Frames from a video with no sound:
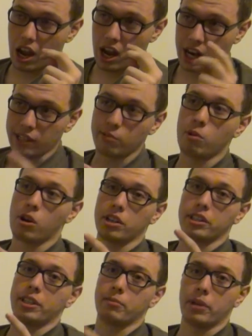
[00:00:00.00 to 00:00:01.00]

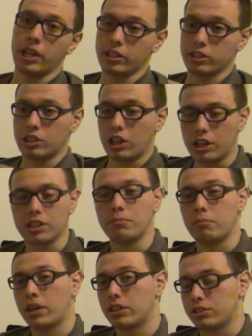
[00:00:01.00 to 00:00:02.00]
anyone can make a
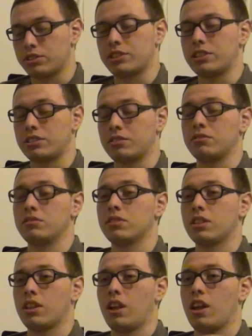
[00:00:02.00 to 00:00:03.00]
documentary
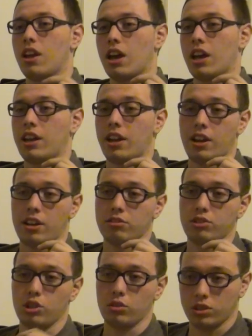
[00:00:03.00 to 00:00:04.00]
and, and
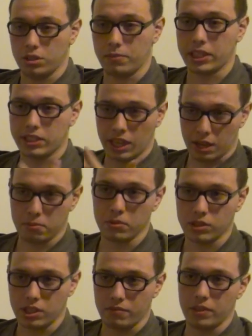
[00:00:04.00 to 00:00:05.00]
I'll show some
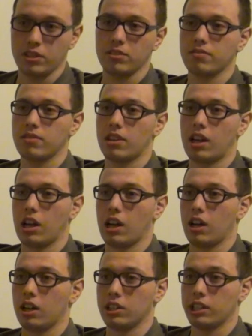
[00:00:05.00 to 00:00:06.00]
examples of it.
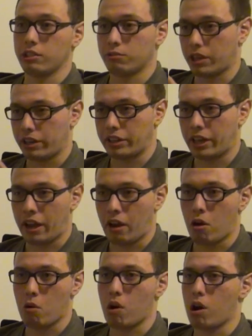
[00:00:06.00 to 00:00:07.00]
Uh, like right
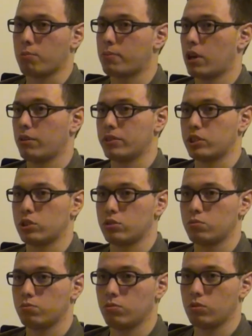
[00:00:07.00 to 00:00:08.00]
now, I'll probably,
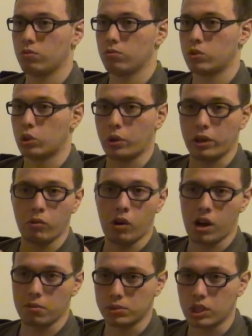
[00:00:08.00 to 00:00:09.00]
during
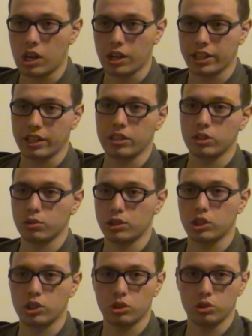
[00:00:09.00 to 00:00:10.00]
while I'm talking,
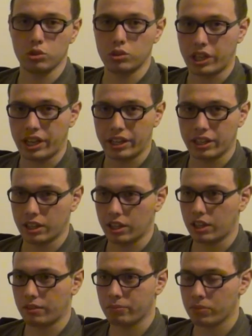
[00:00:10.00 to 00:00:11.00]
switch to like
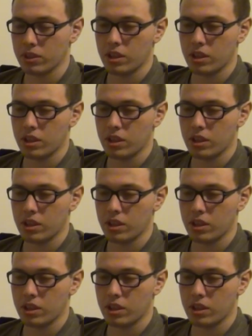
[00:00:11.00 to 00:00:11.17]
uh,